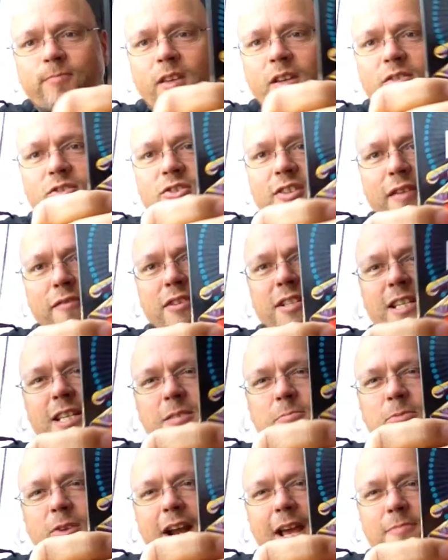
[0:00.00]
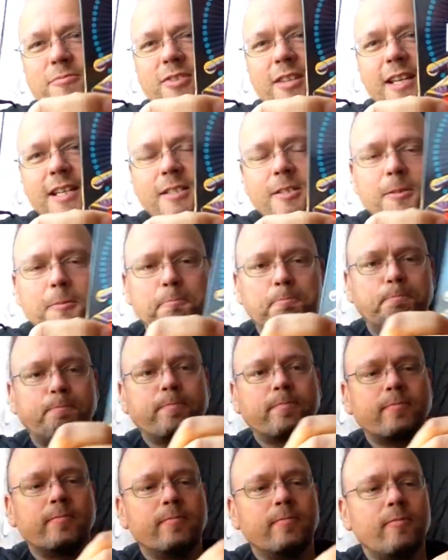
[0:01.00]
70s perhaps this.
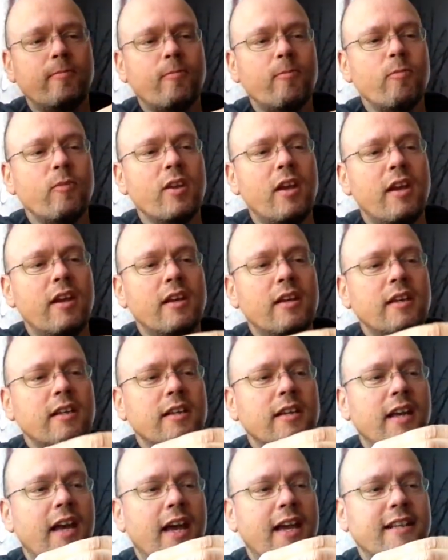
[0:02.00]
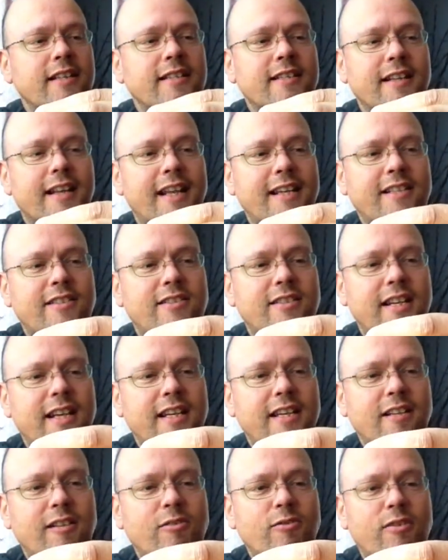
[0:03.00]
And let's
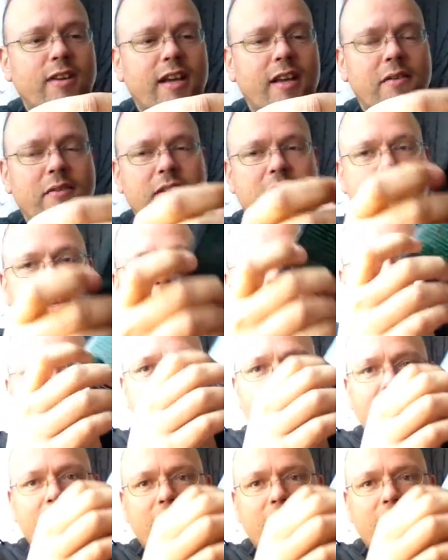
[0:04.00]
take a look at the